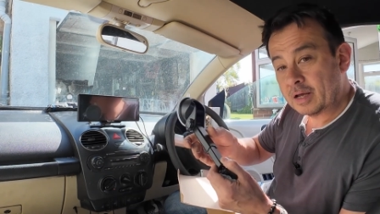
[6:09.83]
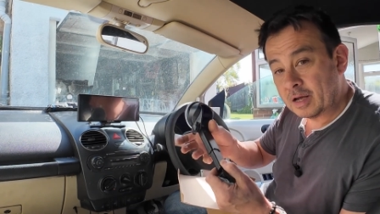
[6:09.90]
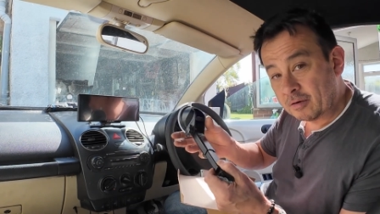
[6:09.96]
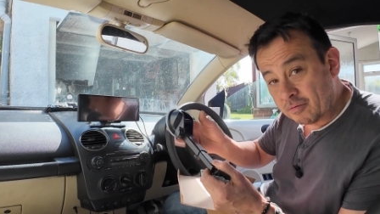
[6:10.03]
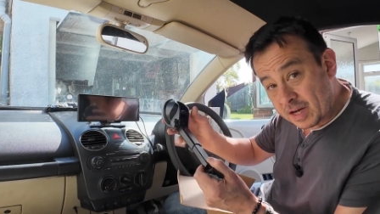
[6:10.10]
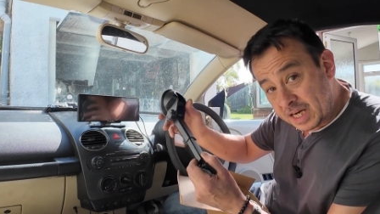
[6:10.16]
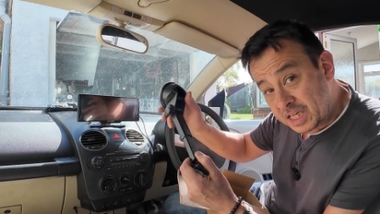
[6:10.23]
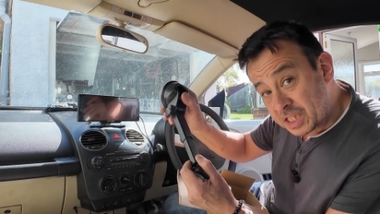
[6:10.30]
a
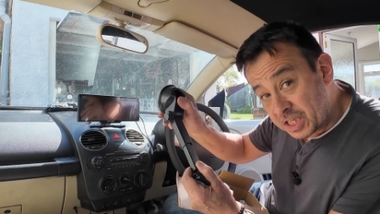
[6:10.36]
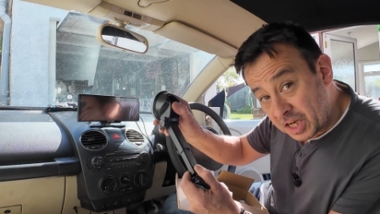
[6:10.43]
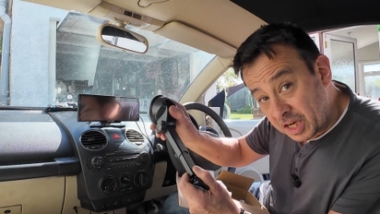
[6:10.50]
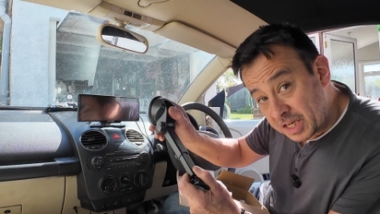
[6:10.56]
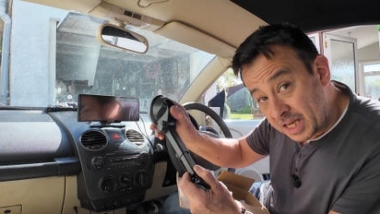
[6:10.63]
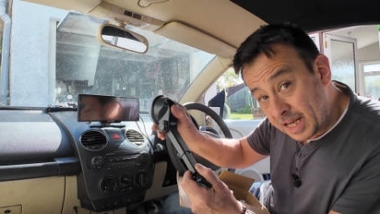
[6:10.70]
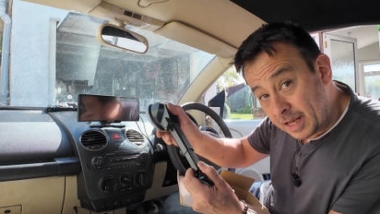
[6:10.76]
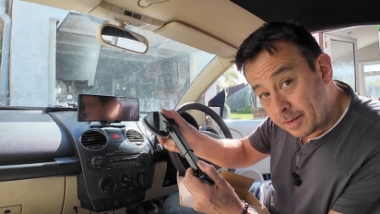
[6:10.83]
really
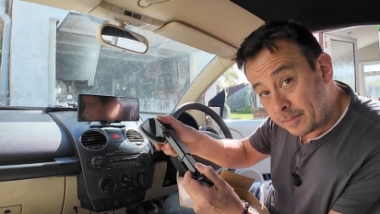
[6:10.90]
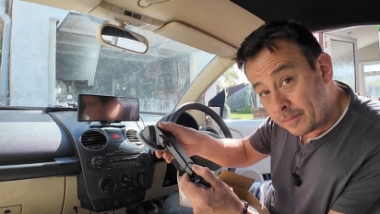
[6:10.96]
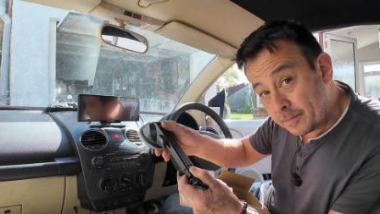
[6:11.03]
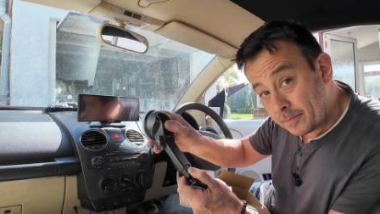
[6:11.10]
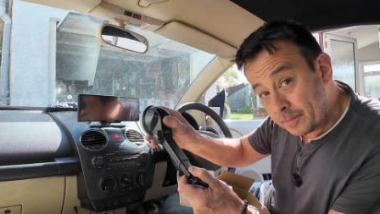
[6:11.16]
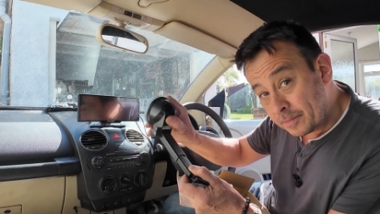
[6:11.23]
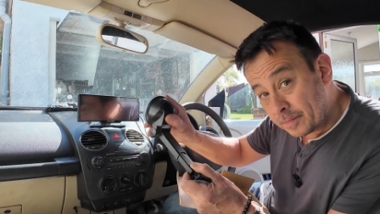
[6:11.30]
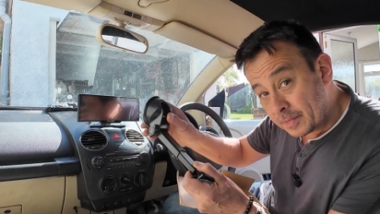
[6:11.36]
sturdy
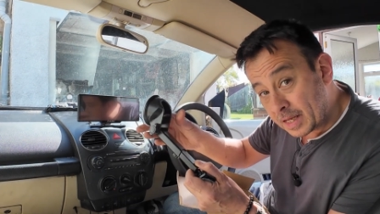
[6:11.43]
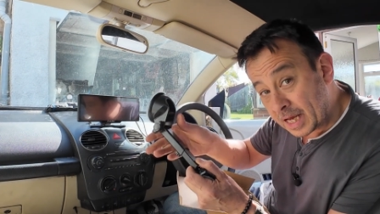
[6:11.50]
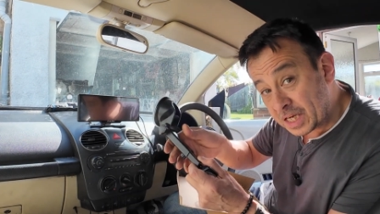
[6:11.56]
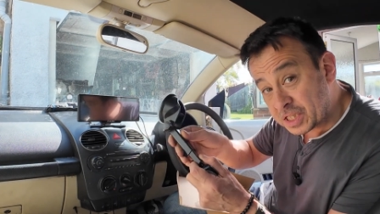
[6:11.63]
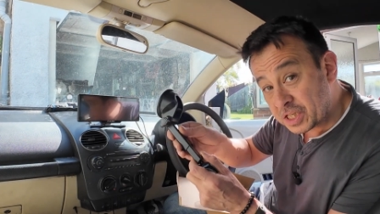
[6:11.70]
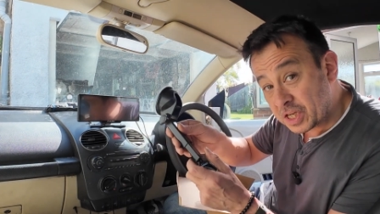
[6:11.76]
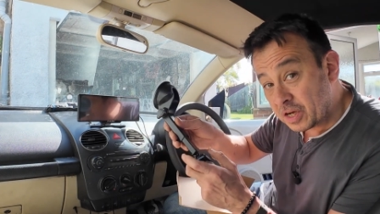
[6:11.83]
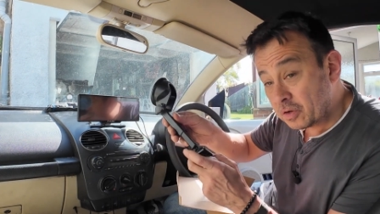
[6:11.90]

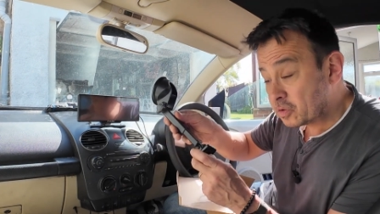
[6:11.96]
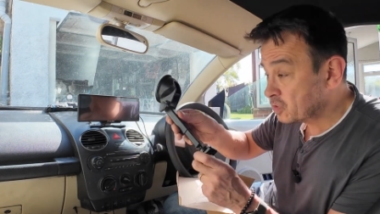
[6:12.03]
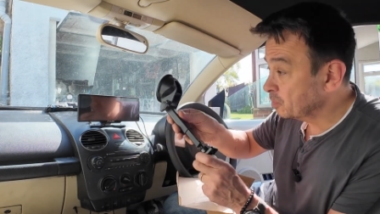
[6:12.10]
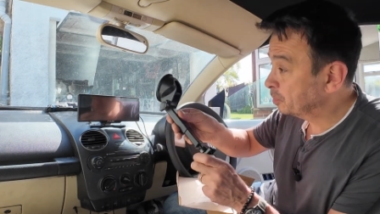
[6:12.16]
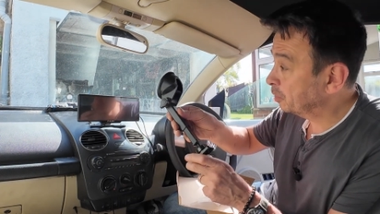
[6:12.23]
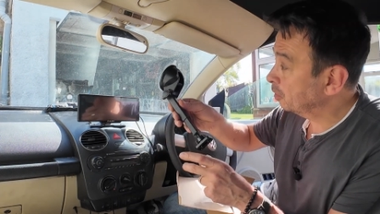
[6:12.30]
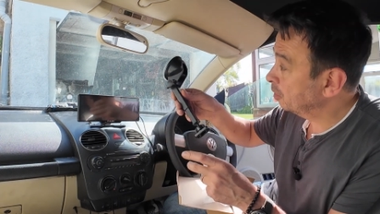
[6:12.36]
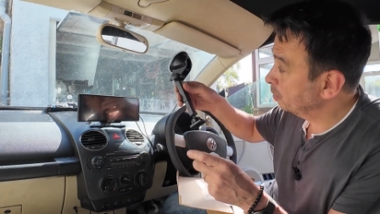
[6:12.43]
external
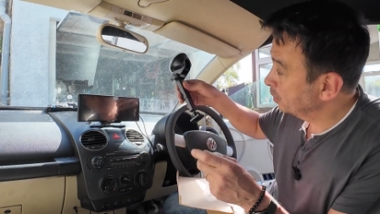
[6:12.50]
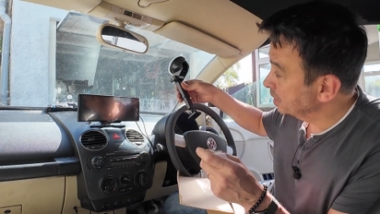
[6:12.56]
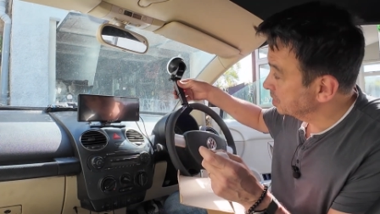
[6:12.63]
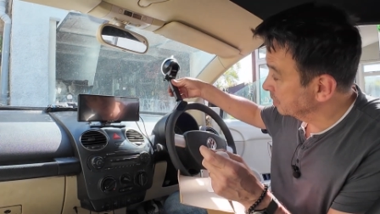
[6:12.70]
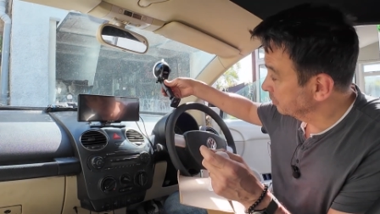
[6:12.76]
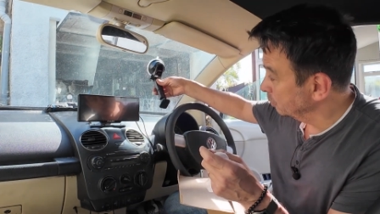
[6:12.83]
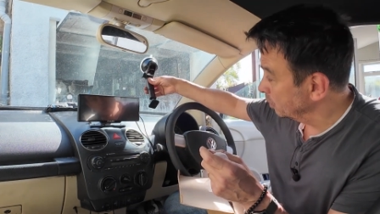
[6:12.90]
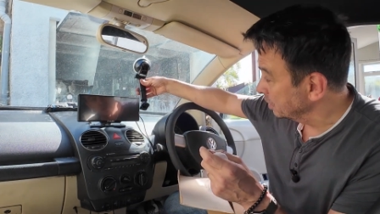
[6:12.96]
support,
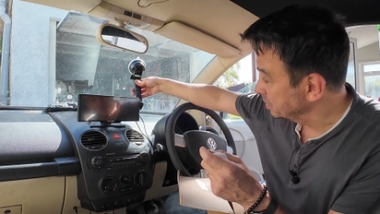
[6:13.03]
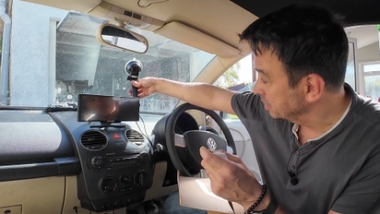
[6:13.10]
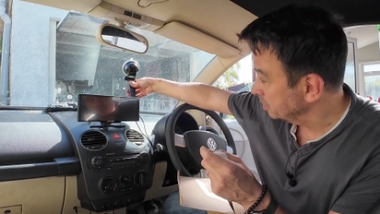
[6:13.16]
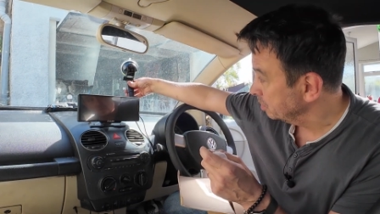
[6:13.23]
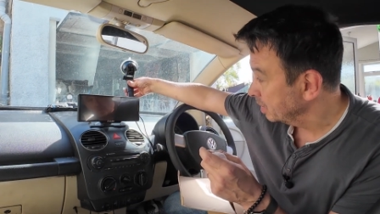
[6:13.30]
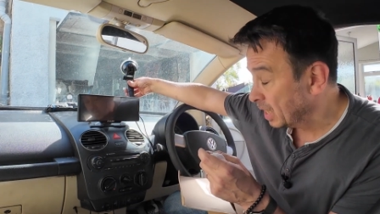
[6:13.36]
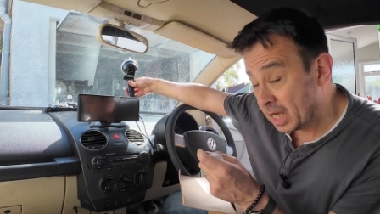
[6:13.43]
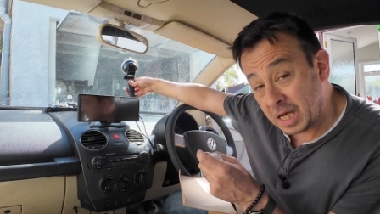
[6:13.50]
which if you want
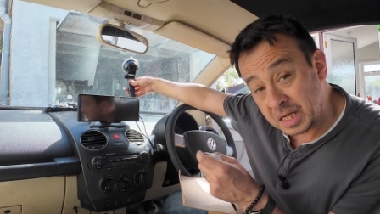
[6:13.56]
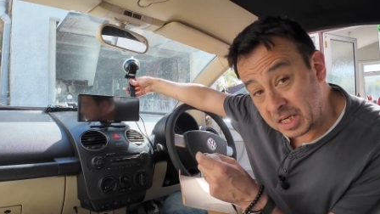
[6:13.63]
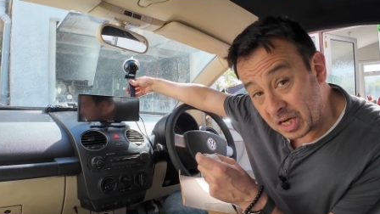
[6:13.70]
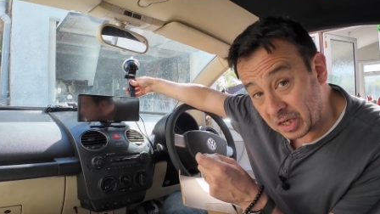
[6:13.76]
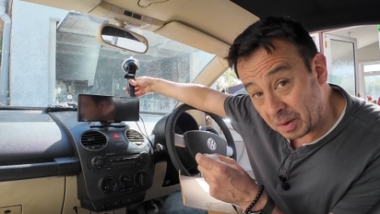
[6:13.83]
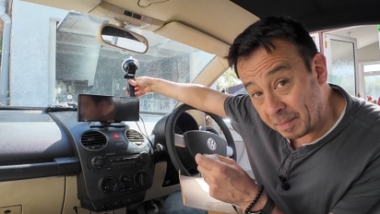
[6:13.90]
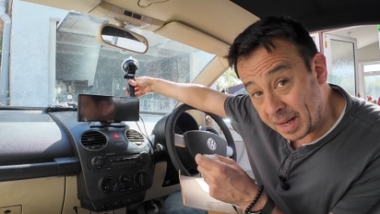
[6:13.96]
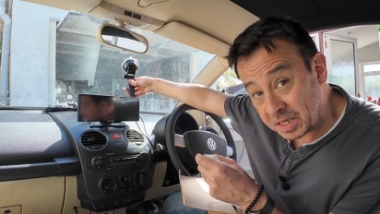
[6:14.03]
to, you
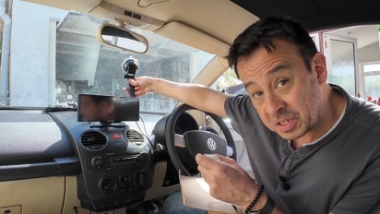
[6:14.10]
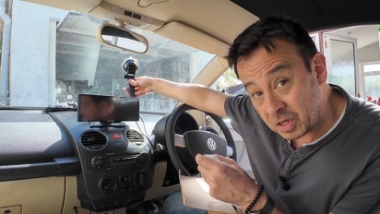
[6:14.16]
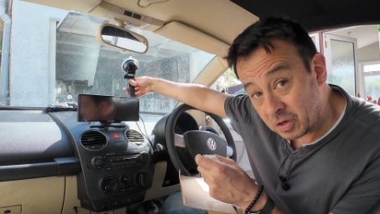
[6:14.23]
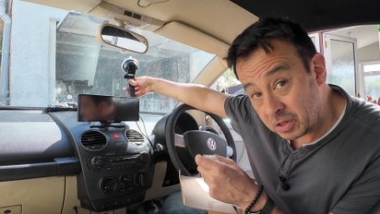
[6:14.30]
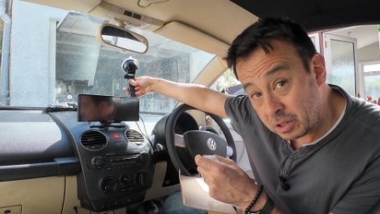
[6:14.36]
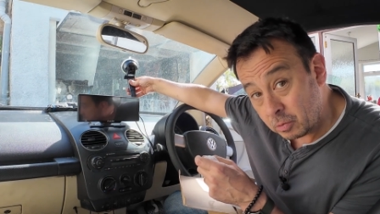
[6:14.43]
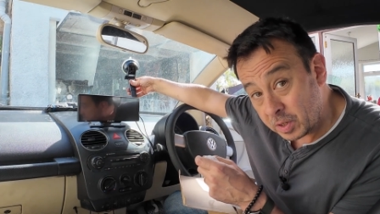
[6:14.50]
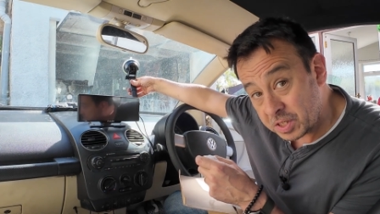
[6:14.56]
can mount it
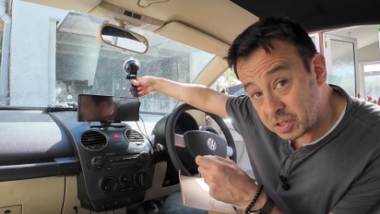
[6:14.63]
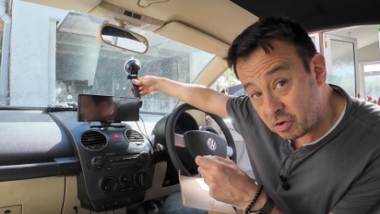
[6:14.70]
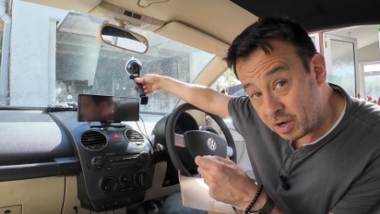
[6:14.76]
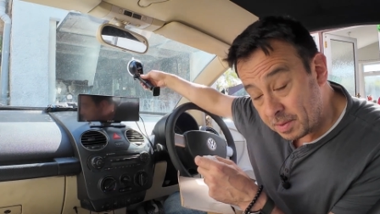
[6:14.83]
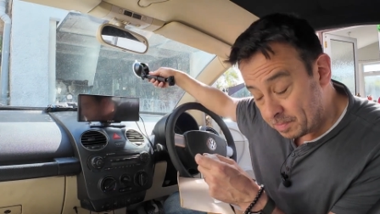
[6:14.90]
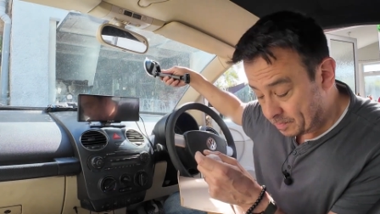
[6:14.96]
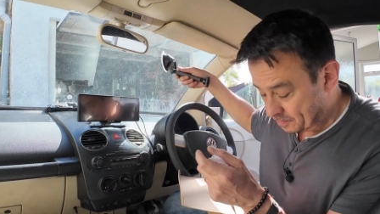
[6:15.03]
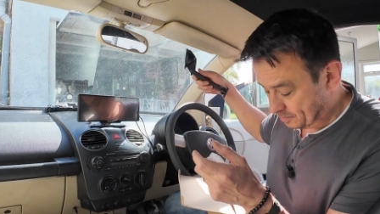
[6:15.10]
on your
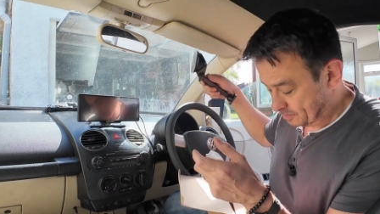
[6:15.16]
windscreen.